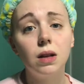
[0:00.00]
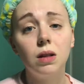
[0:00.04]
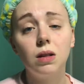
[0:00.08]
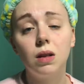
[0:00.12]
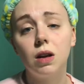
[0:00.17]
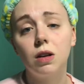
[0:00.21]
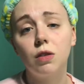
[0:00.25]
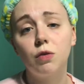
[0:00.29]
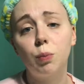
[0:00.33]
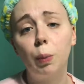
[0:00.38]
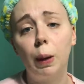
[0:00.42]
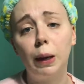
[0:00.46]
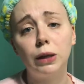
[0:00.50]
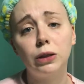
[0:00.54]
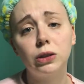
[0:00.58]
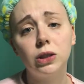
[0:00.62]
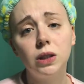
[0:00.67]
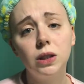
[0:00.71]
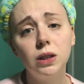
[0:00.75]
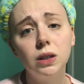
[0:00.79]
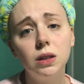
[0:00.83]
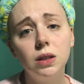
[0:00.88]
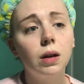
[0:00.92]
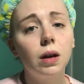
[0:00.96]
a lot of
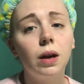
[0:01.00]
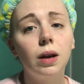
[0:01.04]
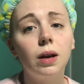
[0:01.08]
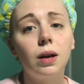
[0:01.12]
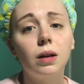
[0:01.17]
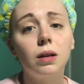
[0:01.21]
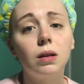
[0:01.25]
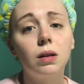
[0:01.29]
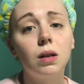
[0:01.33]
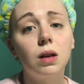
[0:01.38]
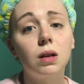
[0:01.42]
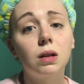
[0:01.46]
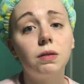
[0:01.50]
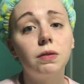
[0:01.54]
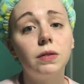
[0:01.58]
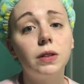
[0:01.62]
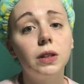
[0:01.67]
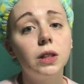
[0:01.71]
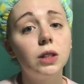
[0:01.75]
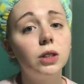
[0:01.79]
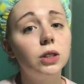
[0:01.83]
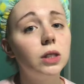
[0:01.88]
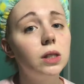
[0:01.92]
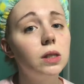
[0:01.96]
patience and a lot of
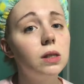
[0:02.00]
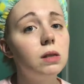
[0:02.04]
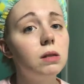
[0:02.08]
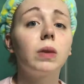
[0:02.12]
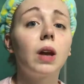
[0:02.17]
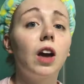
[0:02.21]
diligence.